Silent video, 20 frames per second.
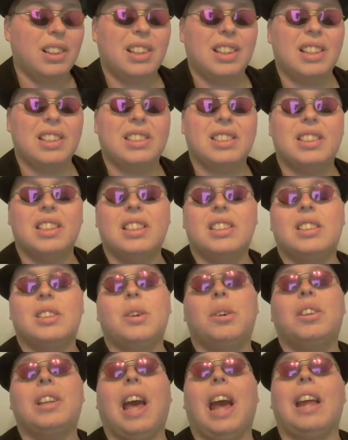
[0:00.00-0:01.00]
it's the
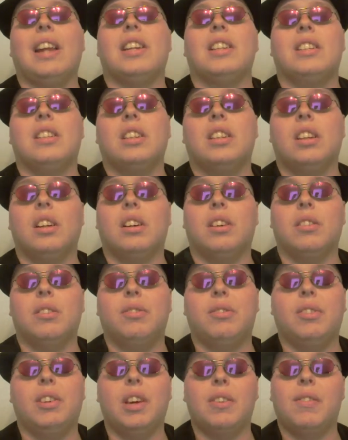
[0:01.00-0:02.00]
old adage,
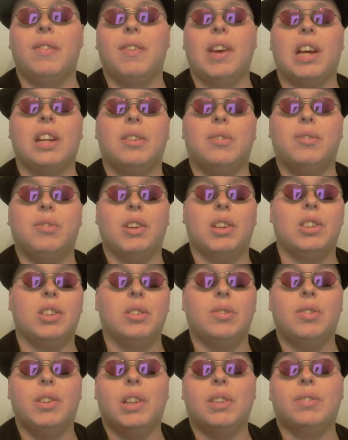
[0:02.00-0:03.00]
give a man a fish, you
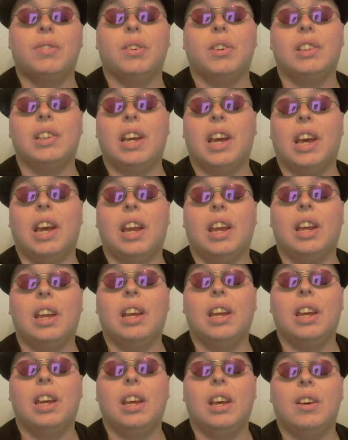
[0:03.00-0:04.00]
feed him for a day.
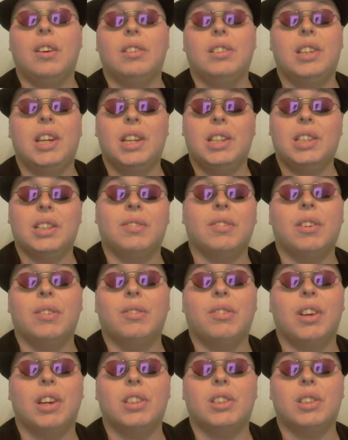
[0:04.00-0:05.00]
Teach him to
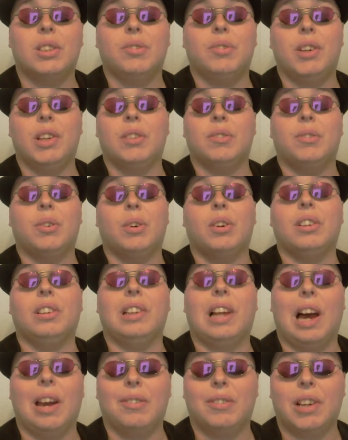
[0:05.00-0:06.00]
fish, you feed him for a
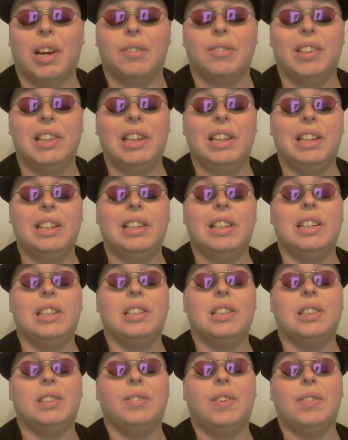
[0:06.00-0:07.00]
lifetime. We need to teach
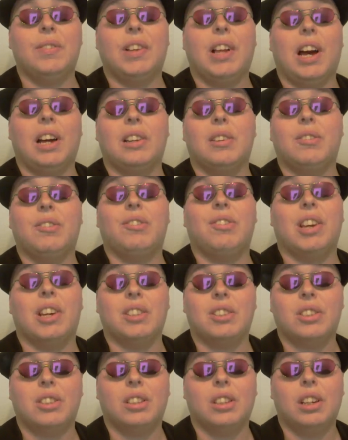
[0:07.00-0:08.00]
these people how to
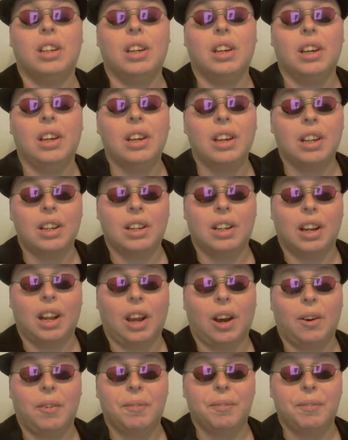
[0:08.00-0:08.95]
fish. Now,